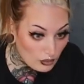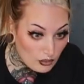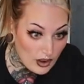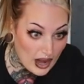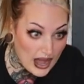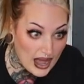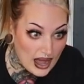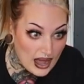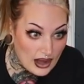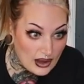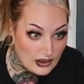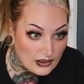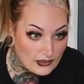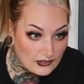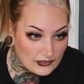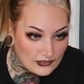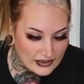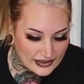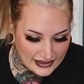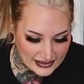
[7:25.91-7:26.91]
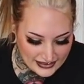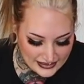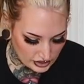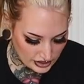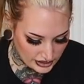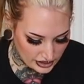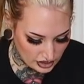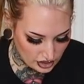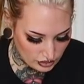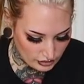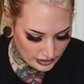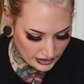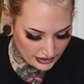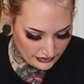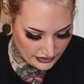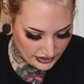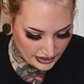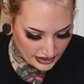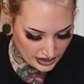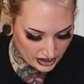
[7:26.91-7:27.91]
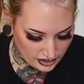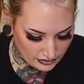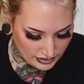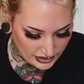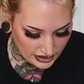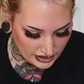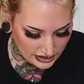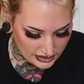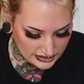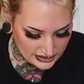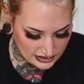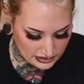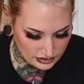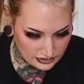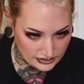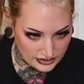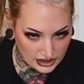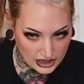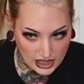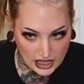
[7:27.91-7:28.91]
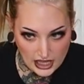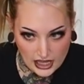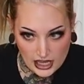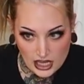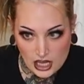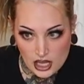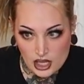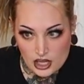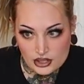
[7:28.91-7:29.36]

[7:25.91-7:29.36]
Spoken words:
Whoa! I'm trying to open everything up here and see what we got.